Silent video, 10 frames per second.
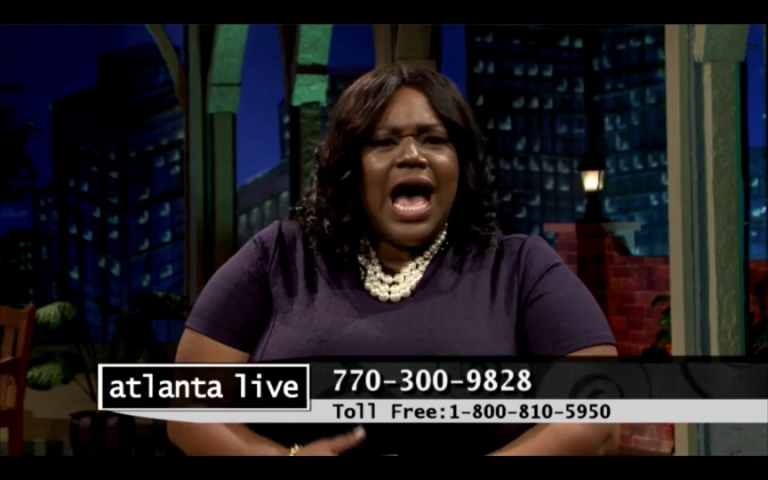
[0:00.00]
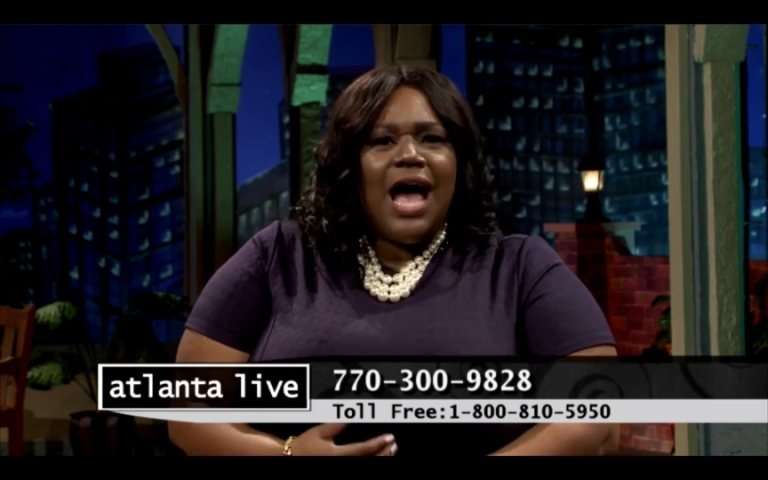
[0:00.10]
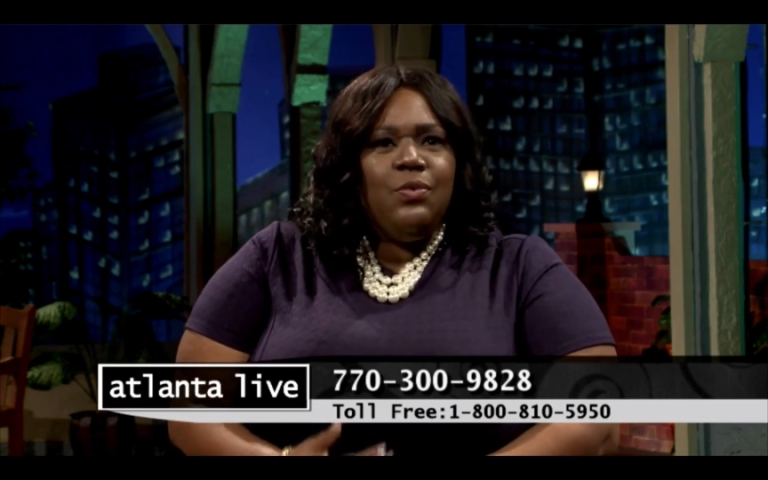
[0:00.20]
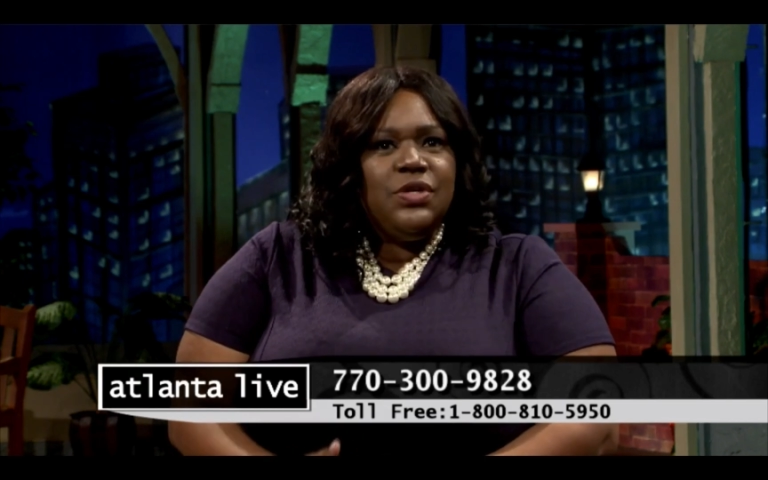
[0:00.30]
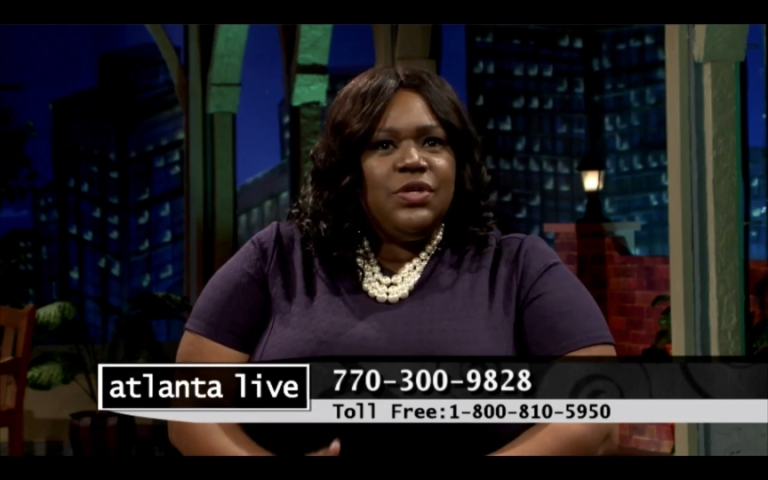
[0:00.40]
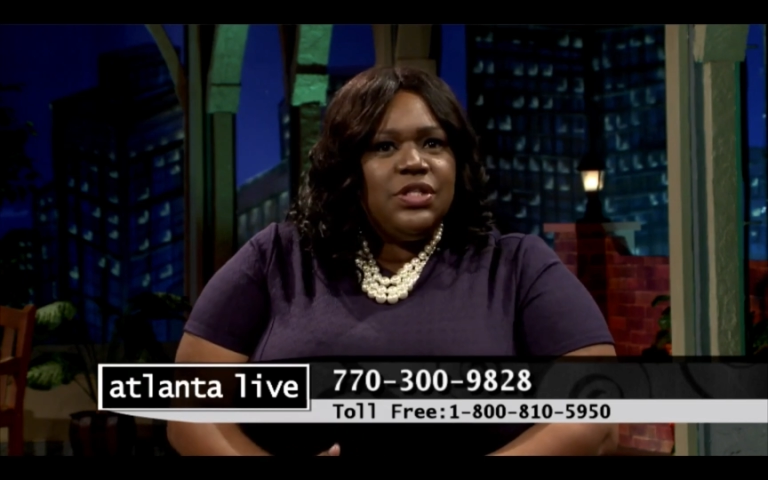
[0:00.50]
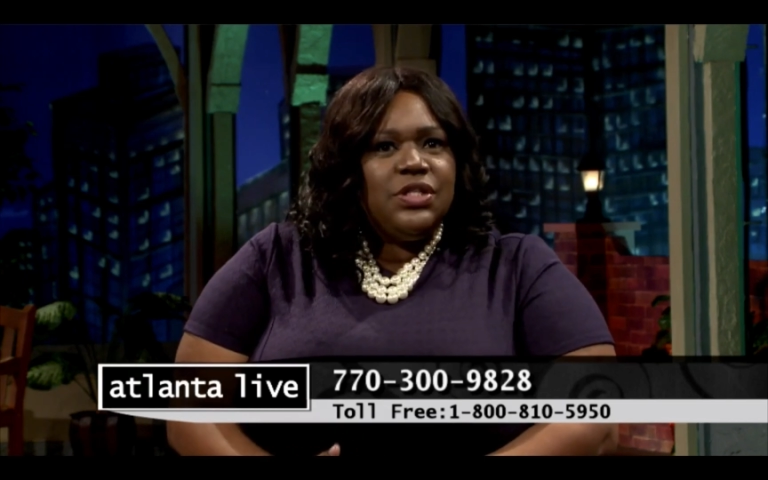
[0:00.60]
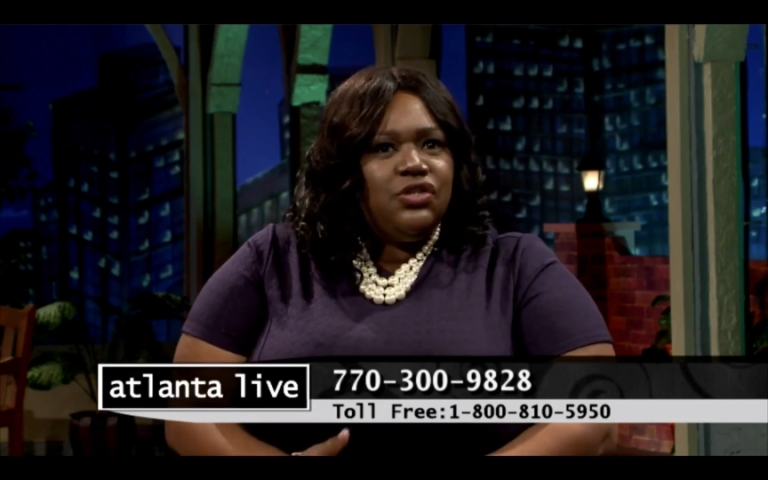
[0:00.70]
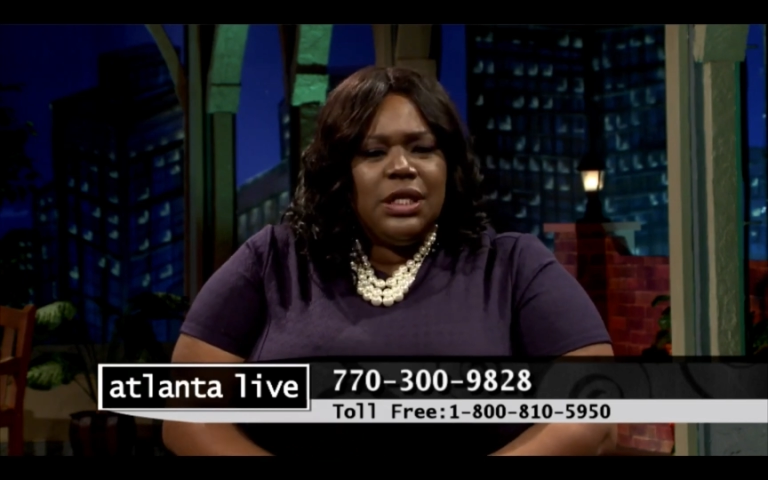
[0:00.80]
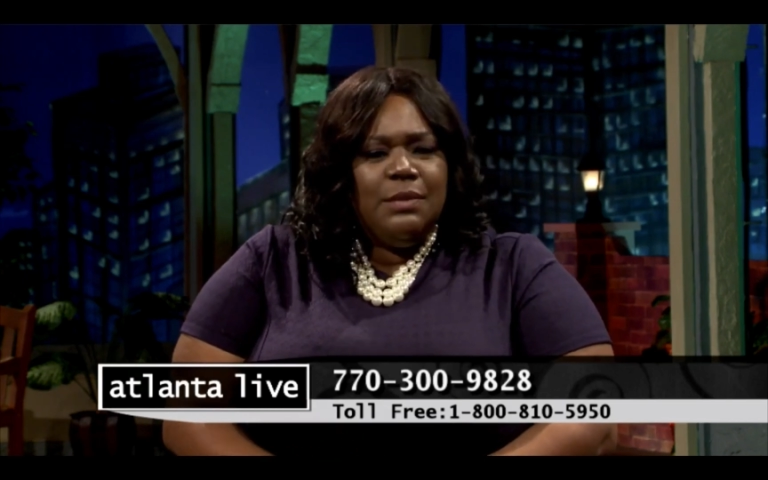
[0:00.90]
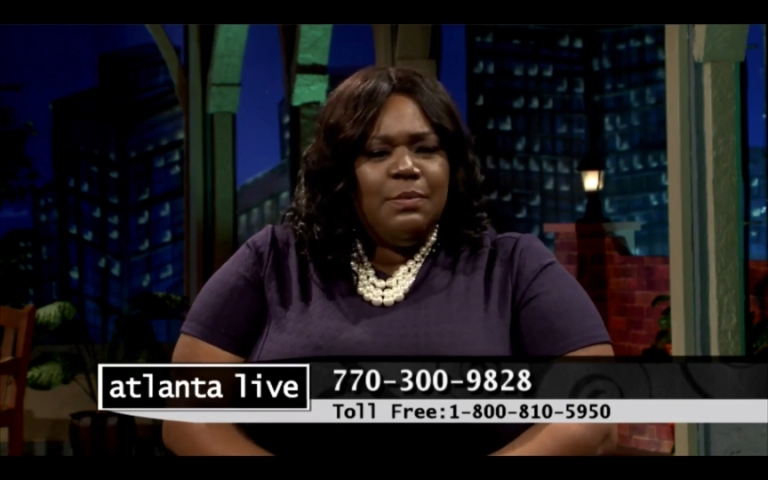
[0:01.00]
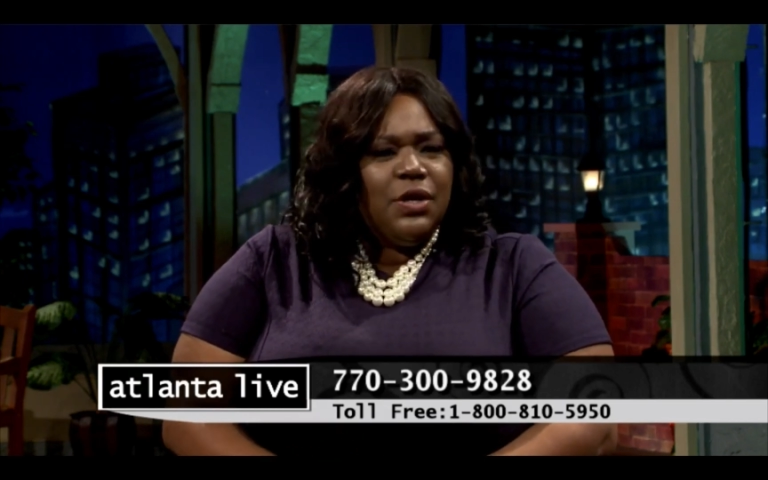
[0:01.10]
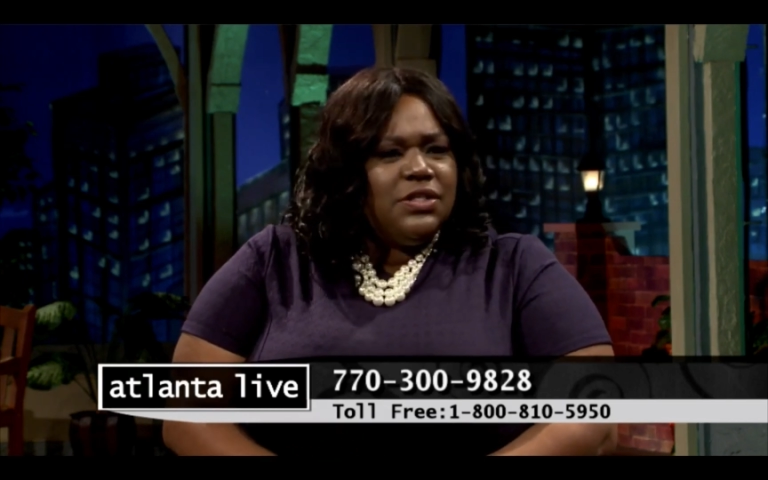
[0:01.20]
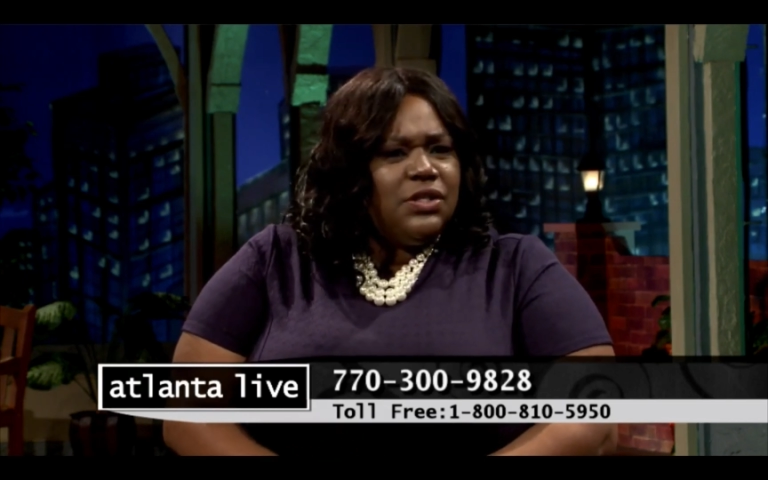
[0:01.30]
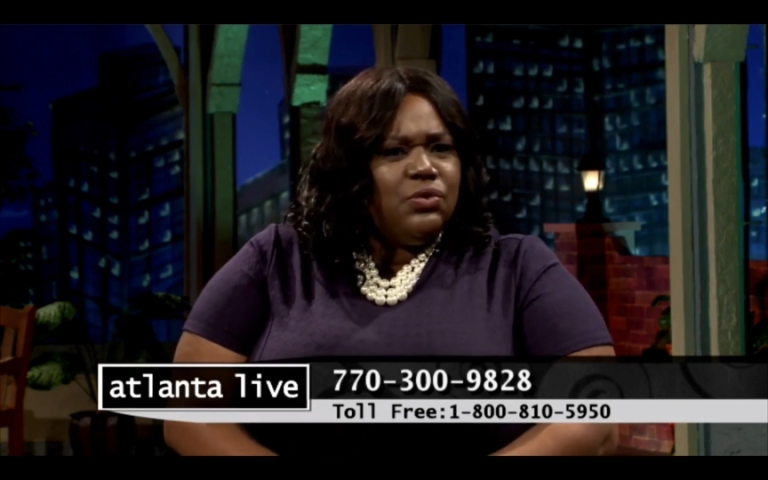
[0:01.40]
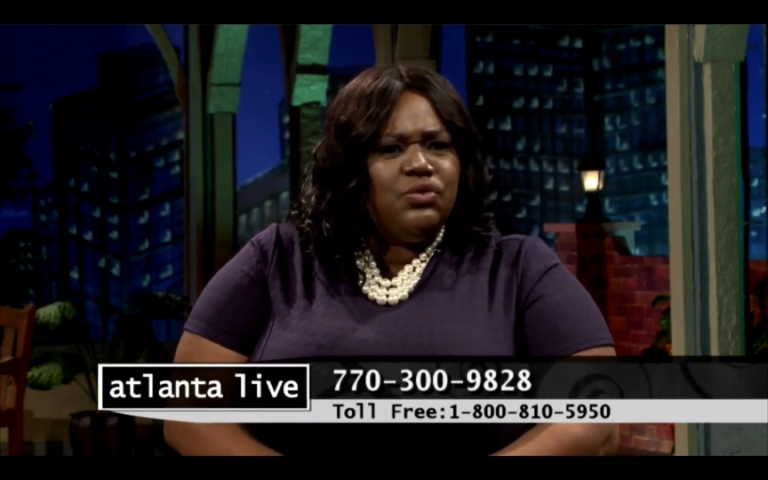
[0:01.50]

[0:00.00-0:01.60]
I was a struggling person